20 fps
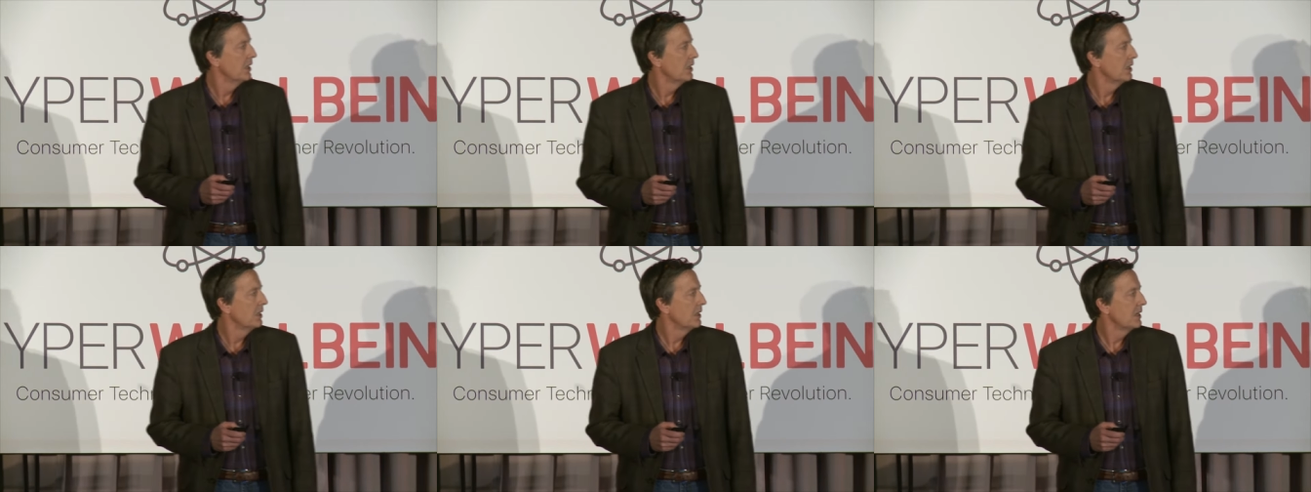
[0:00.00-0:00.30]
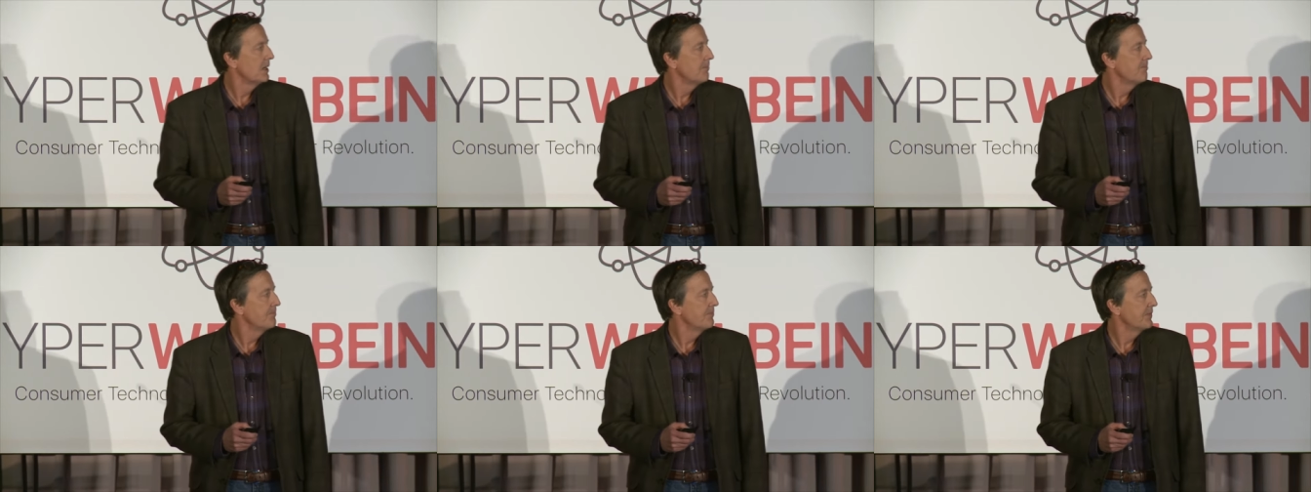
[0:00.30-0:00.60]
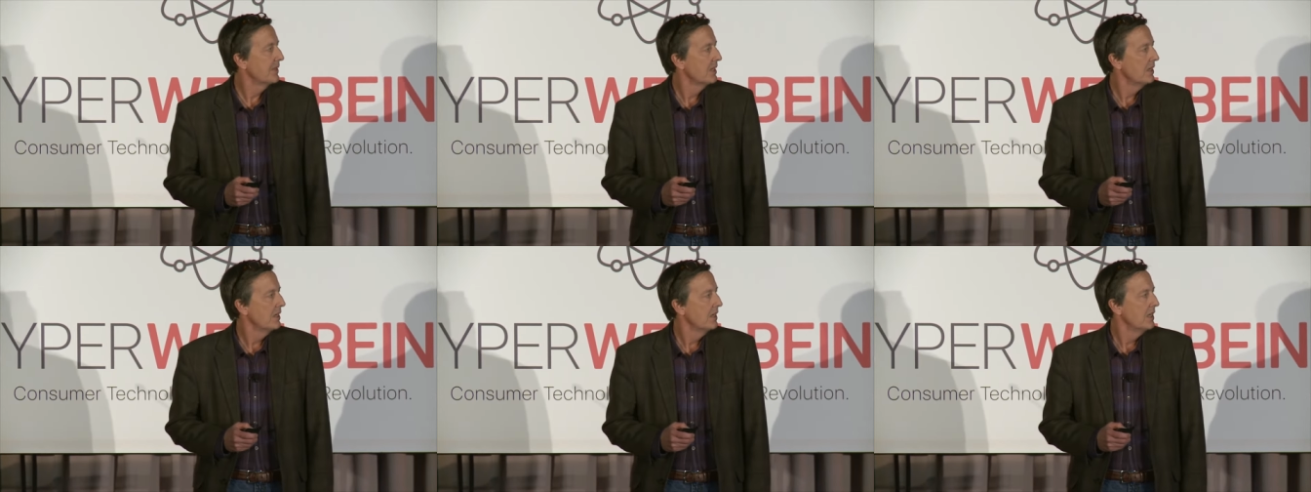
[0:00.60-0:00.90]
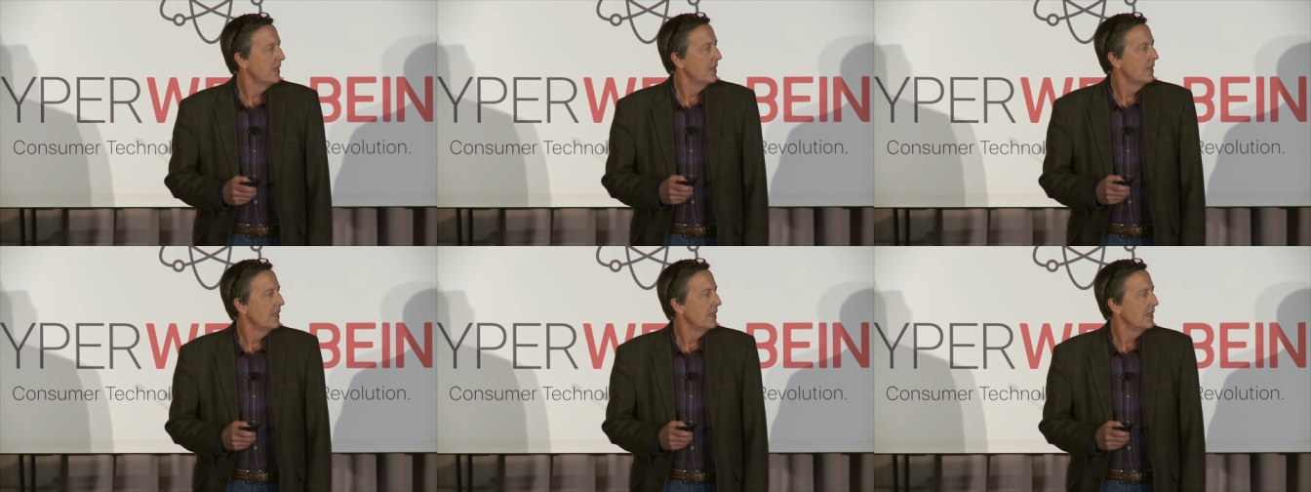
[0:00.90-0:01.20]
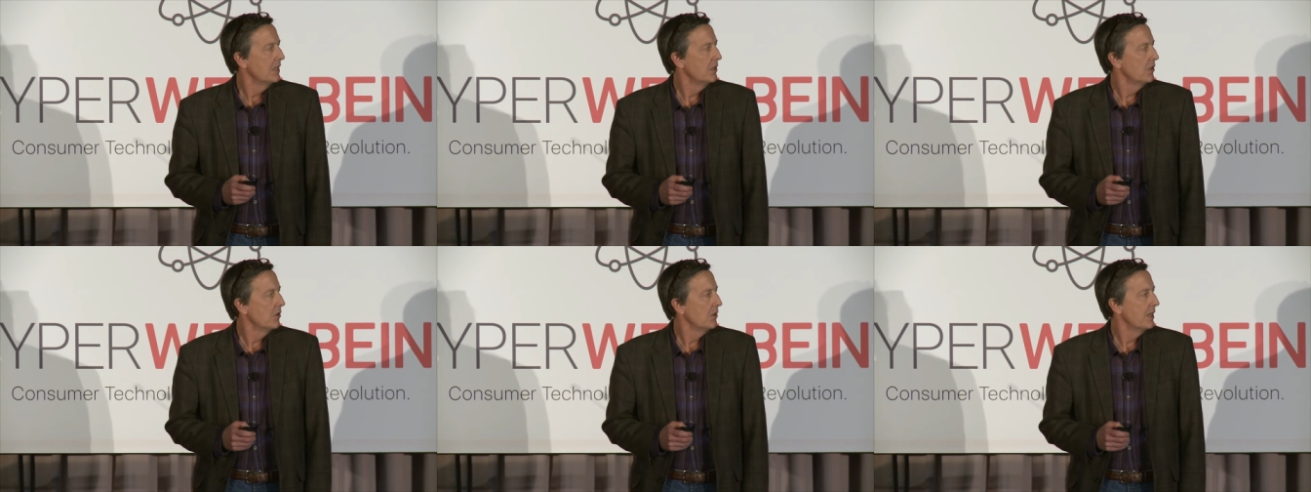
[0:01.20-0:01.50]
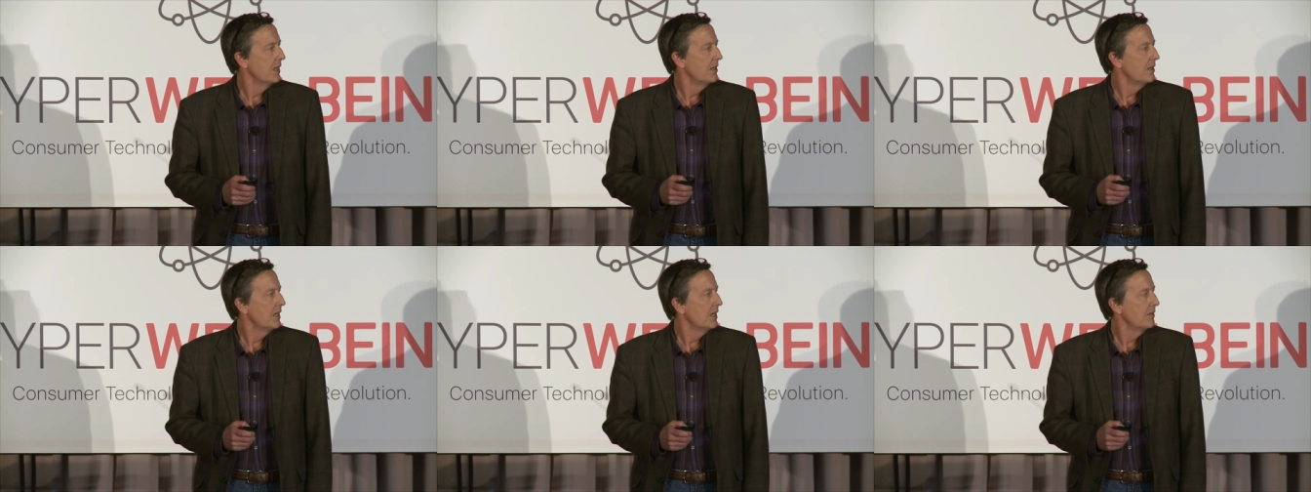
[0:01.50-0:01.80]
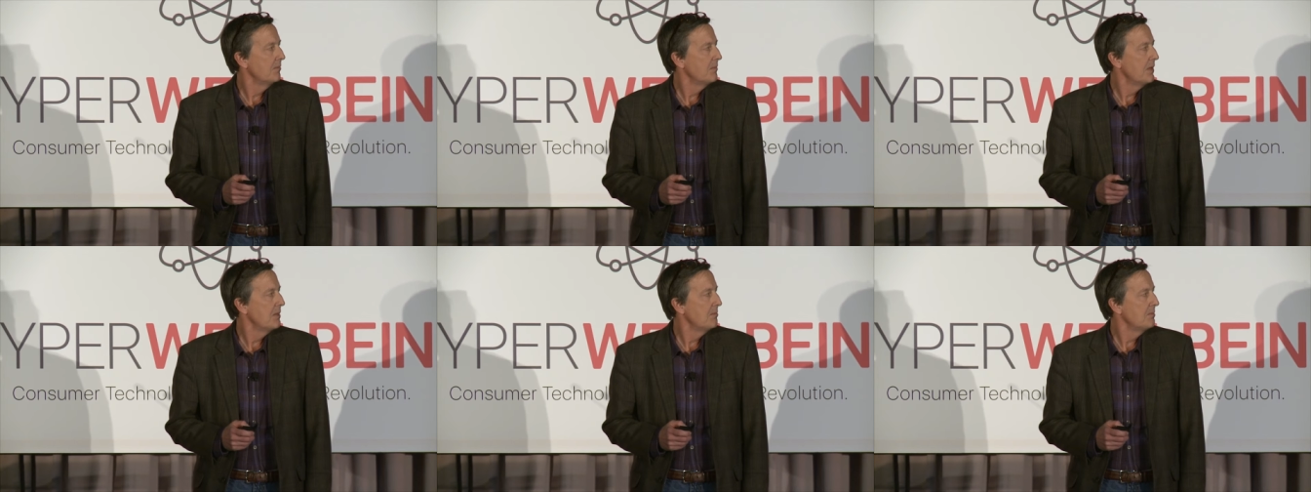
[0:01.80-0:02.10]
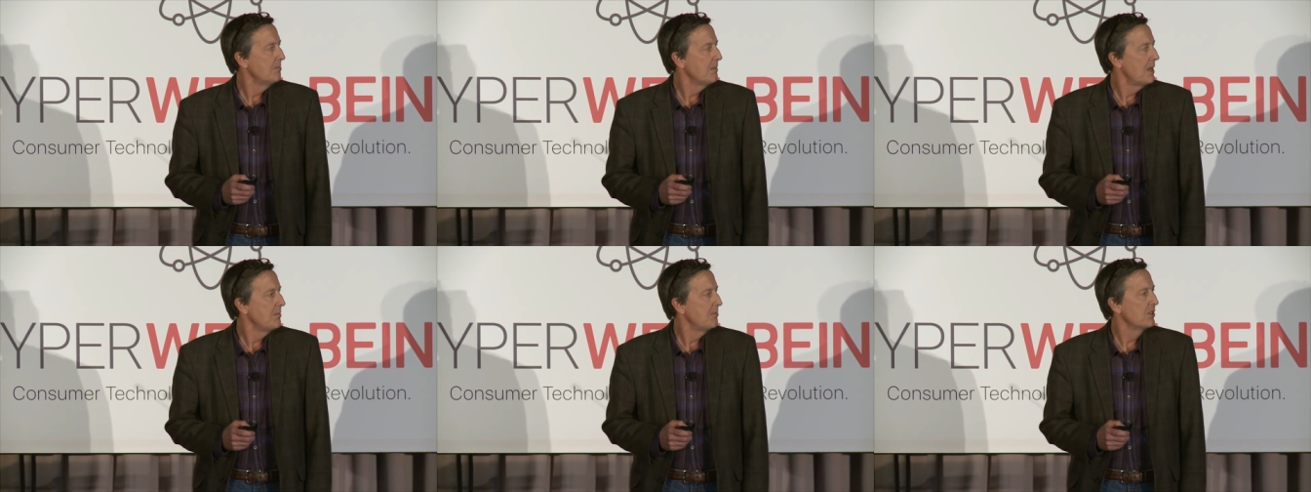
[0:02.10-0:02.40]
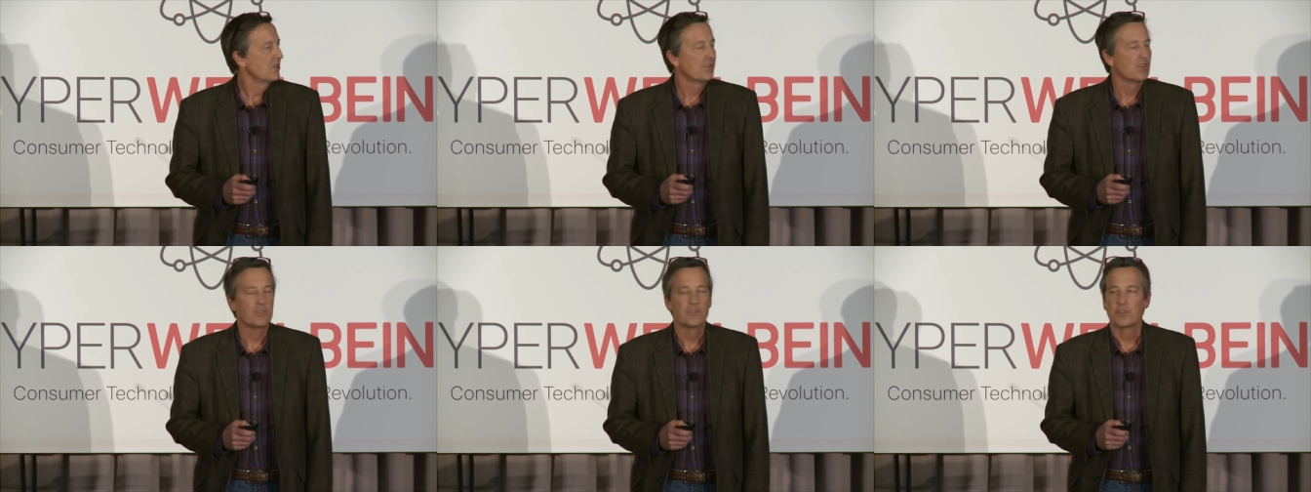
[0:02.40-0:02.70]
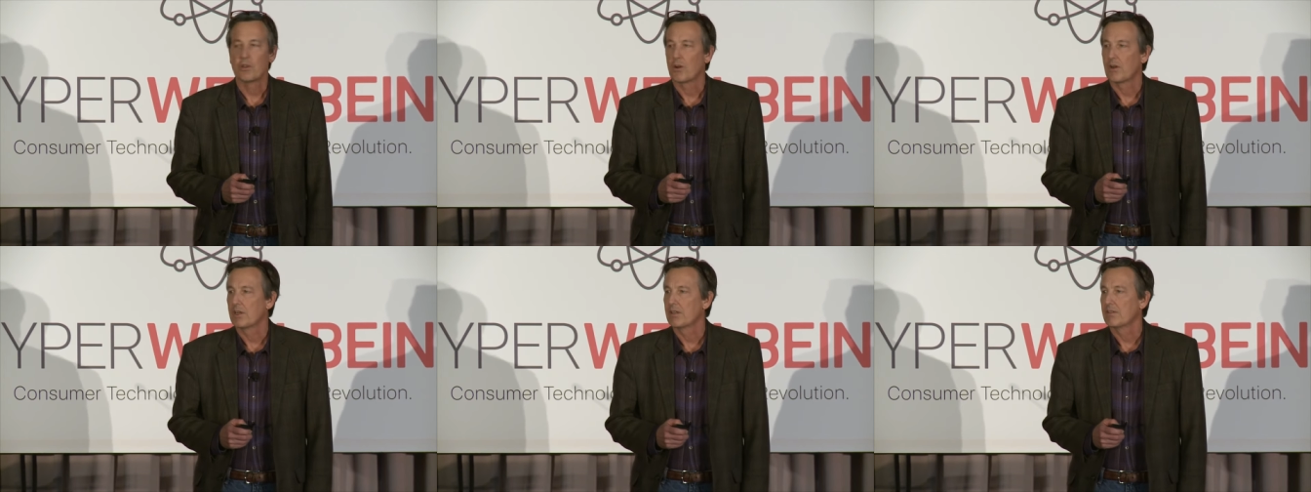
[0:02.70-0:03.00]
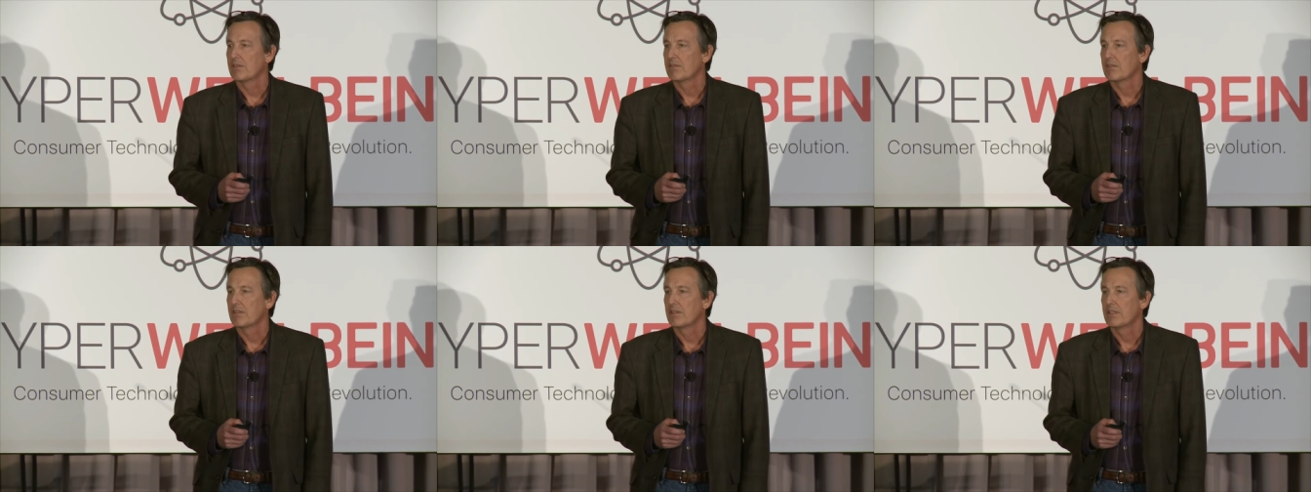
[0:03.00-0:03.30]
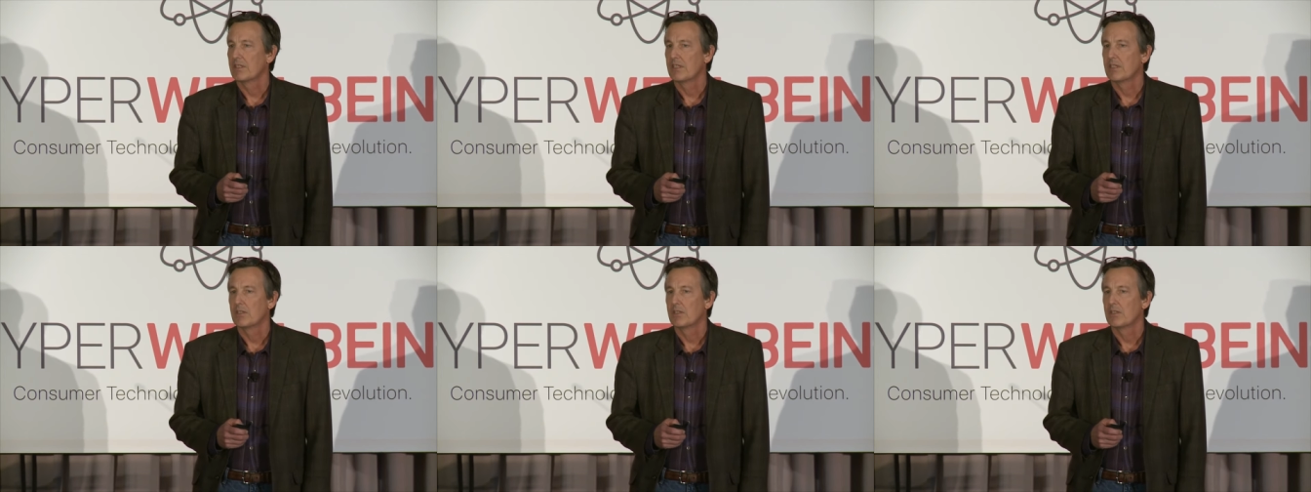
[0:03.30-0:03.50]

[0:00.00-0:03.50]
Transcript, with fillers: Um, you know, and, and maybe, maybe as a start,